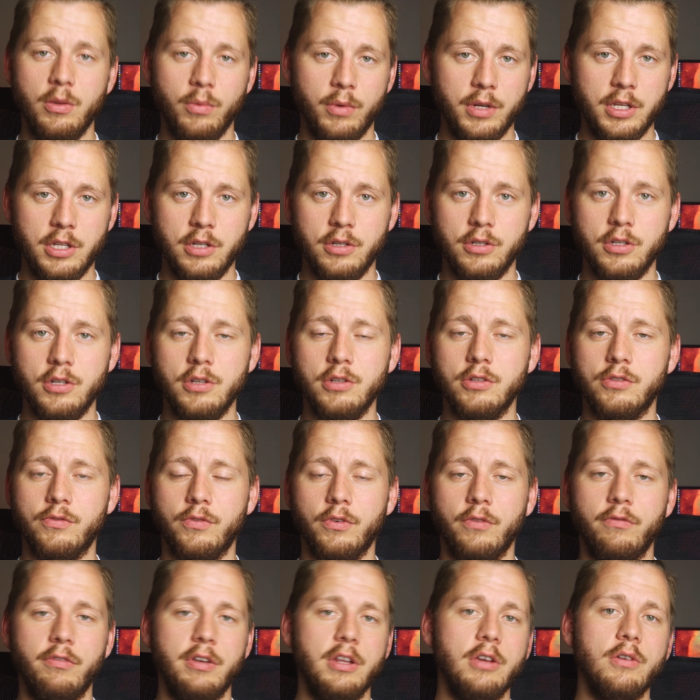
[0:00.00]
one you'd use
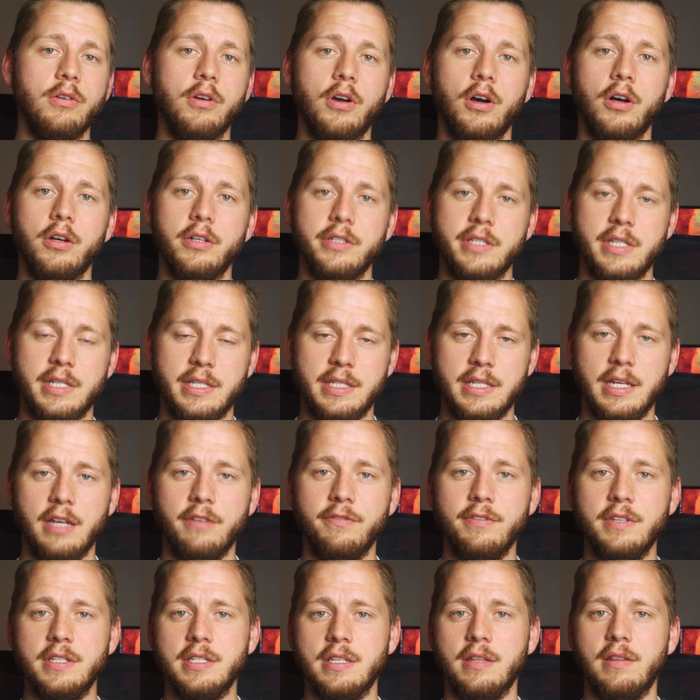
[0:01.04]
for video calls and
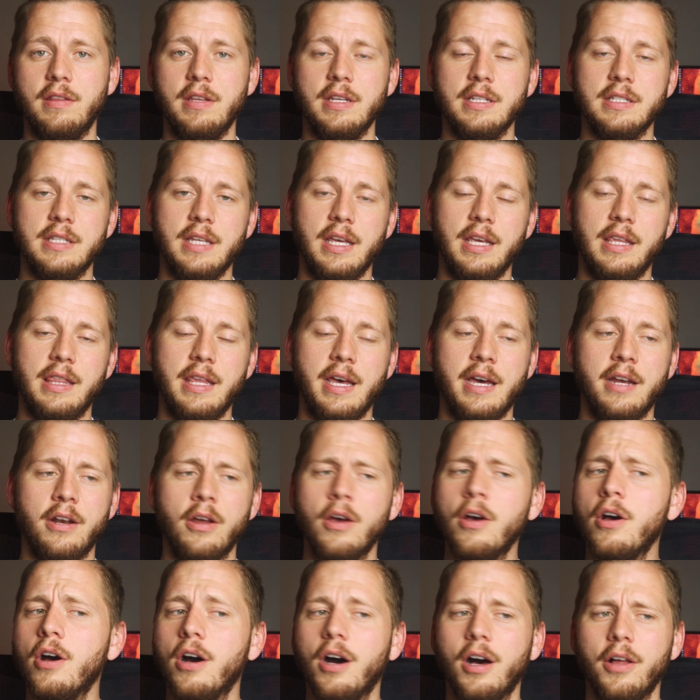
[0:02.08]
selfies and things like that.
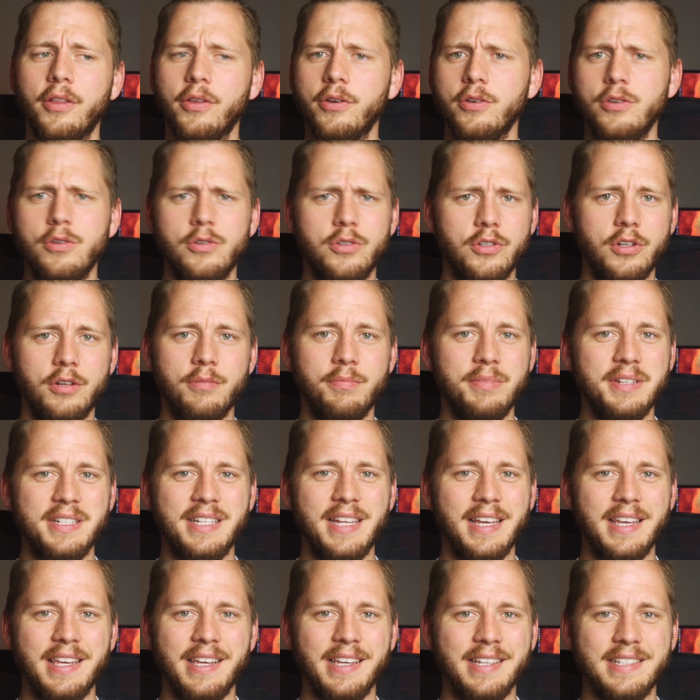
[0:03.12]
Although you shouldn't be
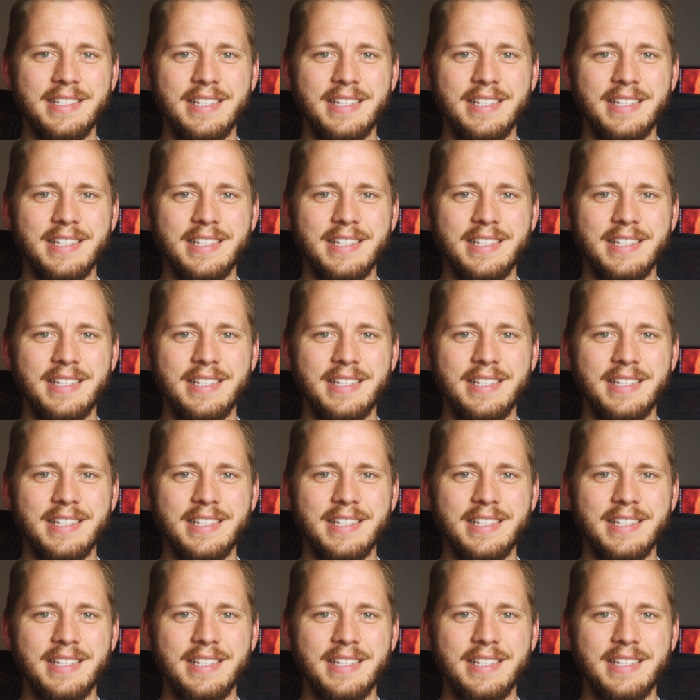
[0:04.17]
taking a